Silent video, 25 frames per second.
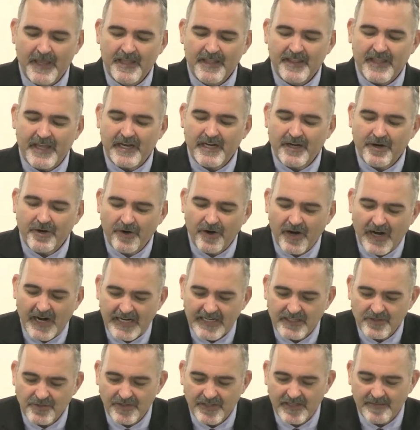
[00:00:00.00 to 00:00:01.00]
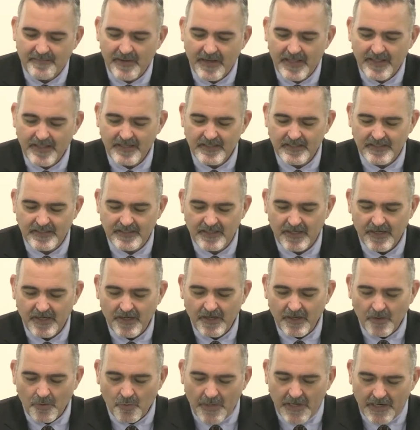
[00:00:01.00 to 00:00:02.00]
They cry to their mothers,
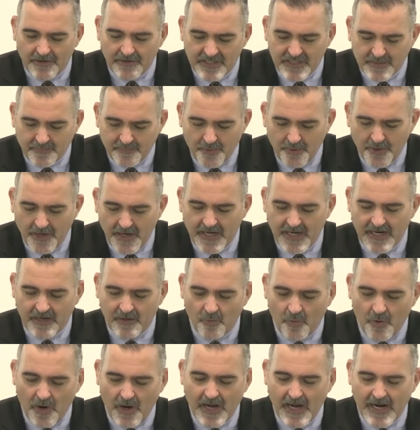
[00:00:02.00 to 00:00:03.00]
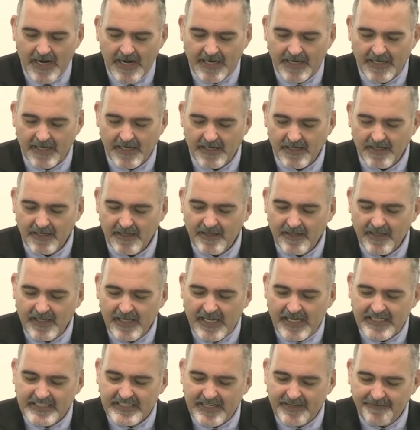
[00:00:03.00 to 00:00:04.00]
where is bread and wine?
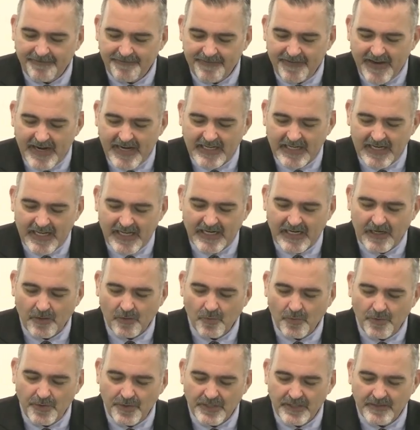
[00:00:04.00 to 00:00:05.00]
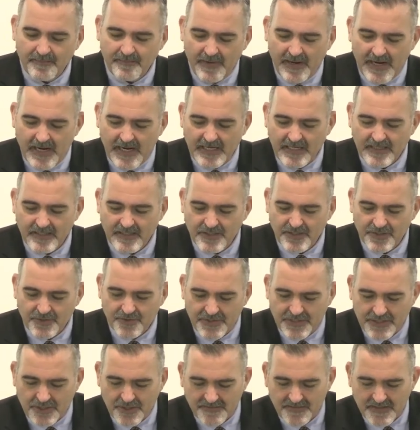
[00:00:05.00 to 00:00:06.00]
As they faint like a wounded man in the
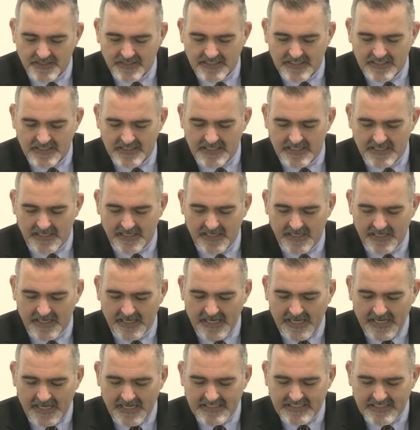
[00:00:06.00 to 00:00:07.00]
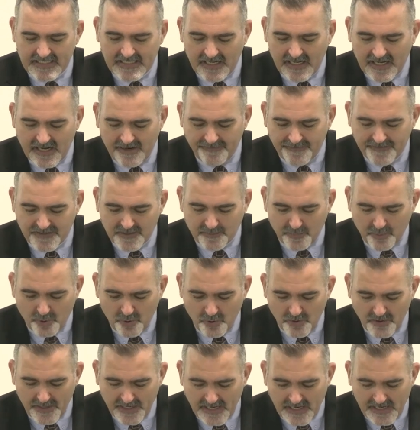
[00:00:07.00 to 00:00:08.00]
streets of the city, as their life is
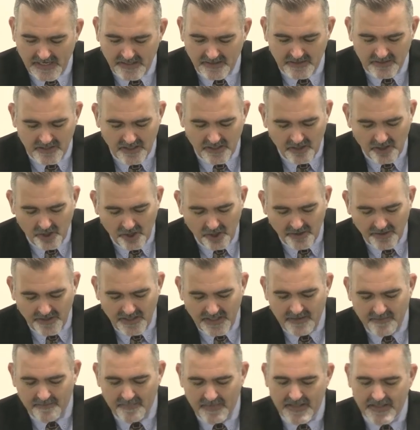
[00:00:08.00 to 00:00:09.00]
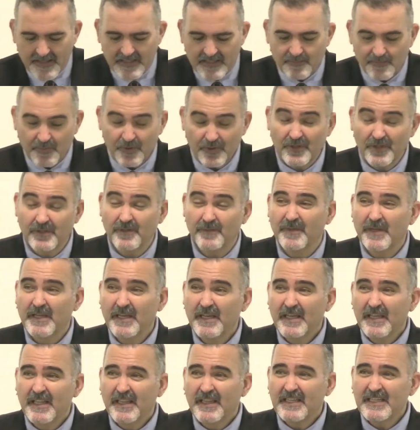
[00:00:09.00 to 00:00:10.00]
poured out on their mother's bosom.
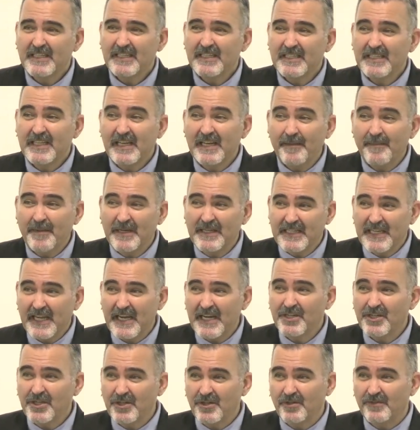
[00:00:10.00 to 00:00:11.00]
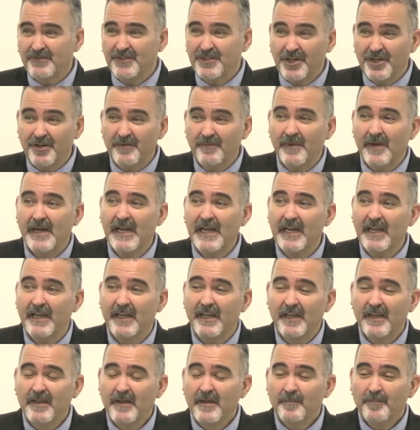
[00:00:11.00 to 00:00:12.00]
This is the lamentation of Jeremiah
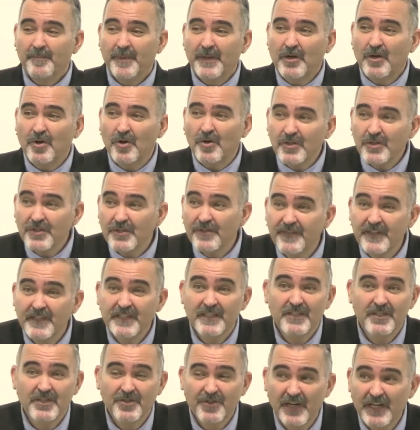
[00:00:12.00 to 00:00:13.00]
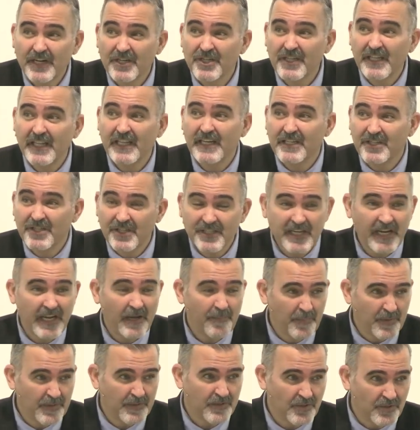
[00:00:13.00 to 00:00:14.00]
because of the destruction that has just
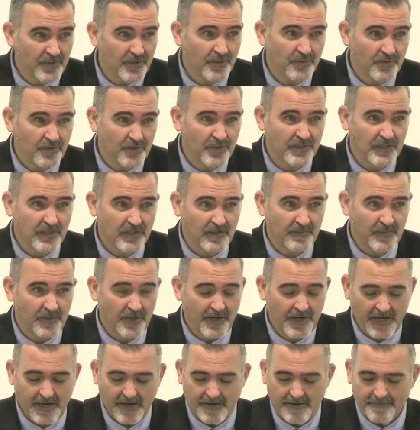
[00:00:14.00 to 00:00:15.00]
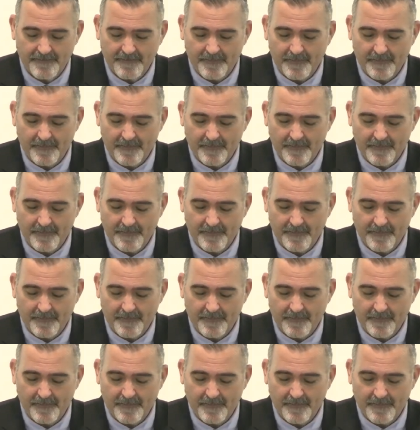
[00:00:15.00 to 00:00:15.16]
happened to Jerusalem, okay?